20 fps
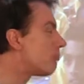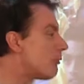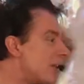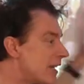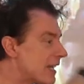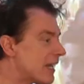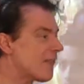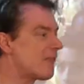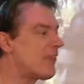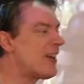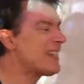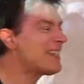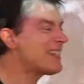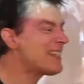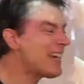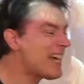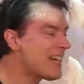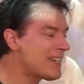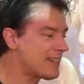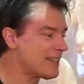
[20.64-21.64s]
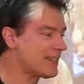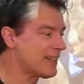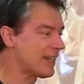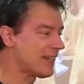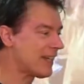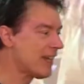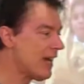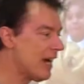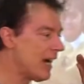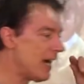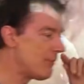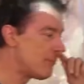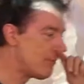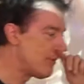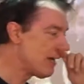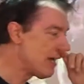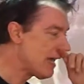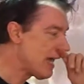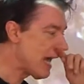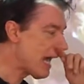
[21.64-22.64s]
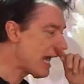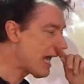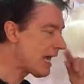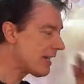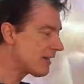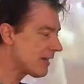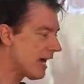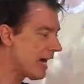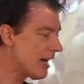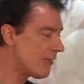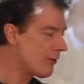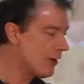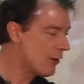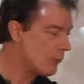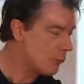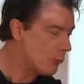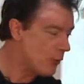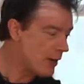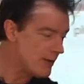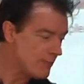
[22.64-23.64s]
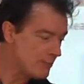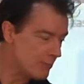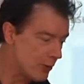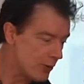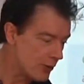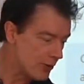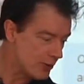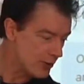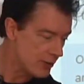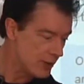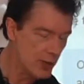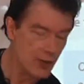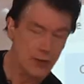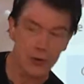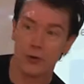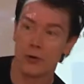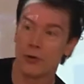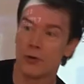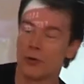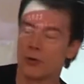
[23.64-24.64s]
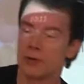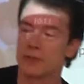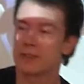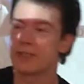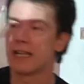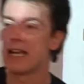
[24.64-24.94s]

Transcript: brilliant, fantastic. And I wrote one book called